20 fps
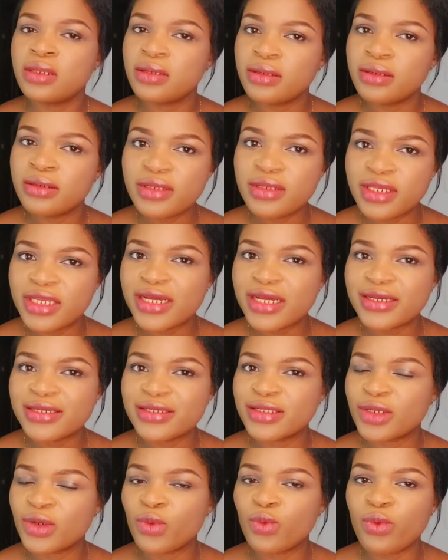There is
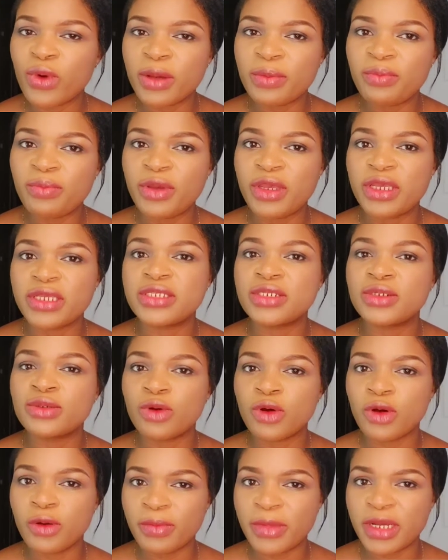a web page
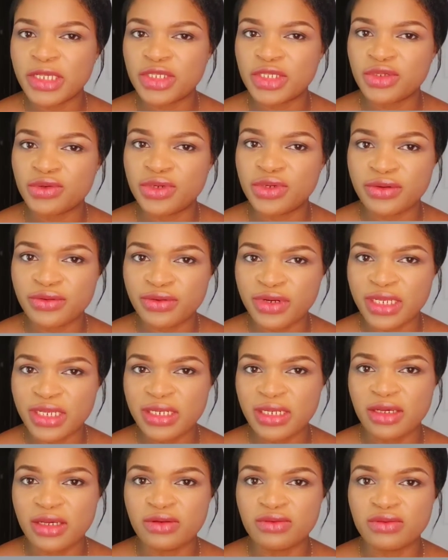on my screen right
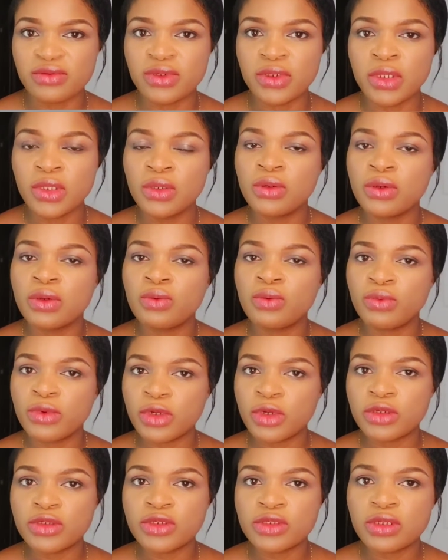now. We'll
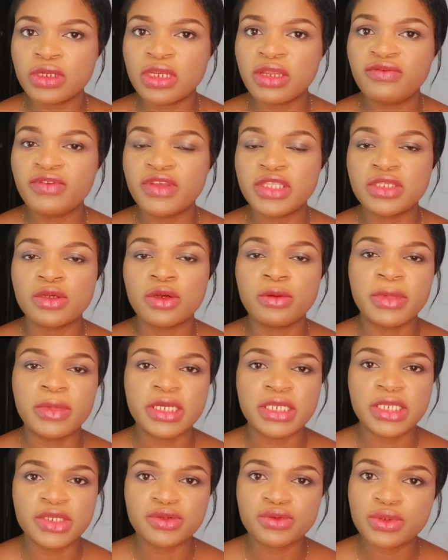also leave it on my
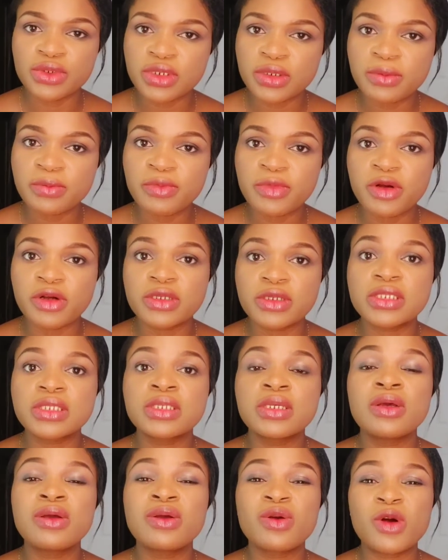description box.
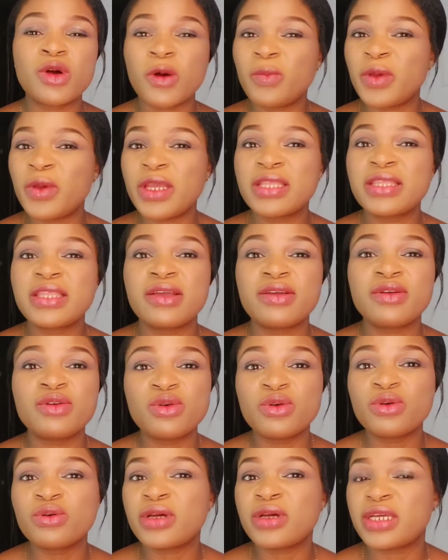Copy it and
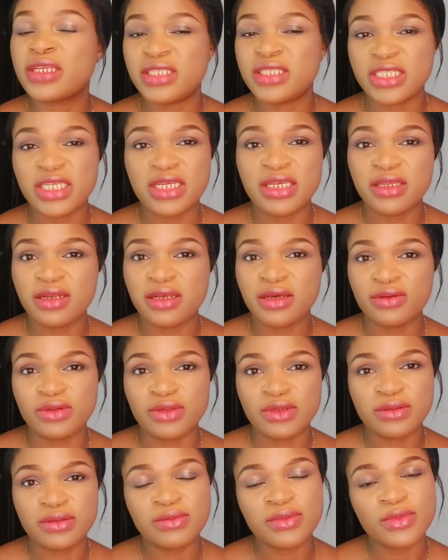go and check it out,
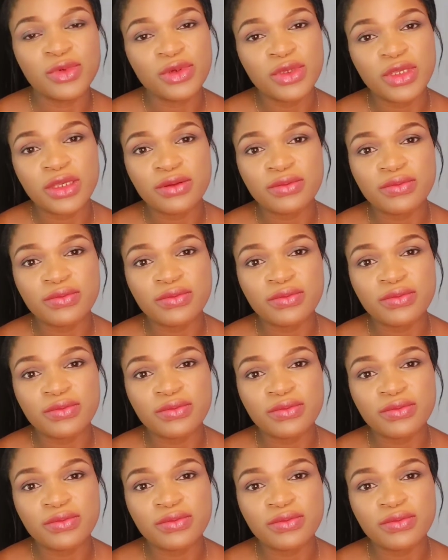okay?